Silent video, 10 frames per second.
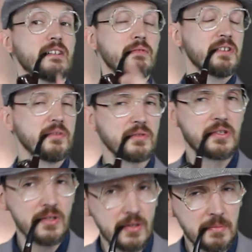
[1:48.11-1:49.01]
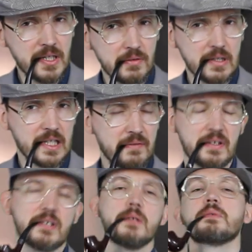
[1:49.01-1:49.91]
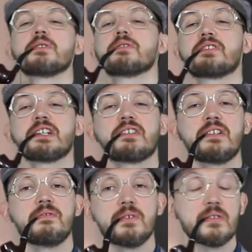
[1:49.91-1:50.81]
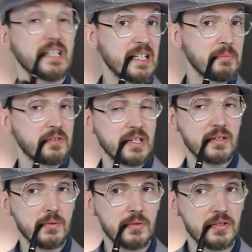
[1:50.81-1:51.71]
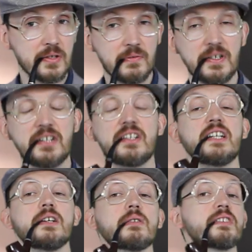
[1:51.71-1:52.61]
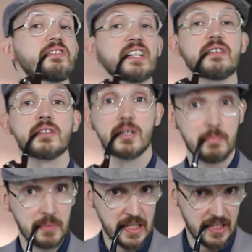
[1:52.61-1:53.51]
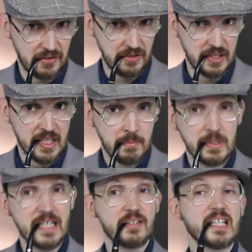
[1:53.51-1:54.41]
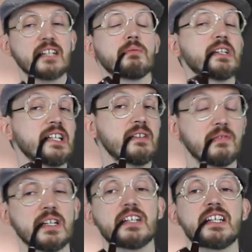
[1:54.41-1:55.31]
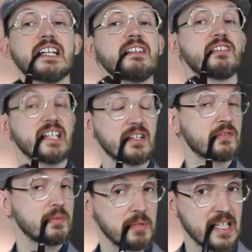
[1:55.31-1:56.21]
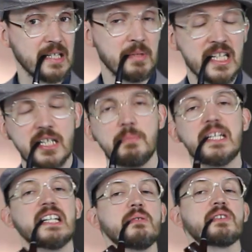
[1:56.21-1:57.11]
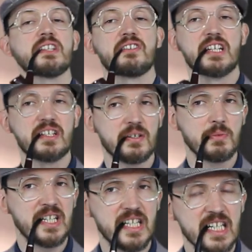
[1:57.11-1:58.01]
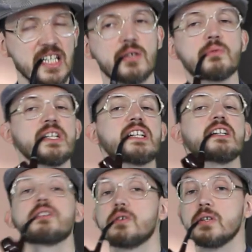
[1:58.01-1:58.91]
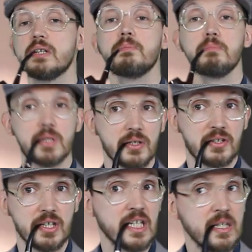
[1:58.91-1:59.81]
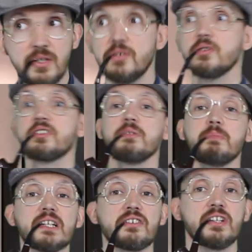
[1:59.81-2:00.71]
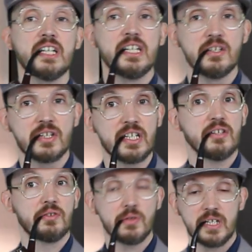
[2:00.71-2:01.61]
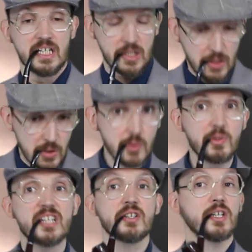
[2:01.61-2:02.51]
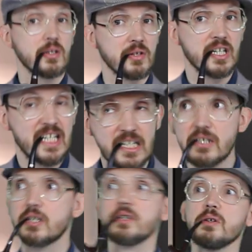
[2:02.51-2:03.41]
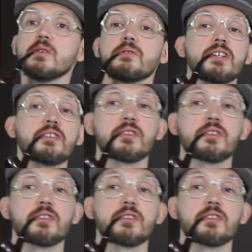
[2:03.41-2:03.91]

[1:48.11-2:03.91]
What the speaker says: the original dual mark release for the Commodore 64 and Amstrad also featured a horror sound compilation. Players had to identify 10 sounds from the game to be in with a chance of winning a Eureka colour monitor. And just imagine you could enjoy low-res horror in glorious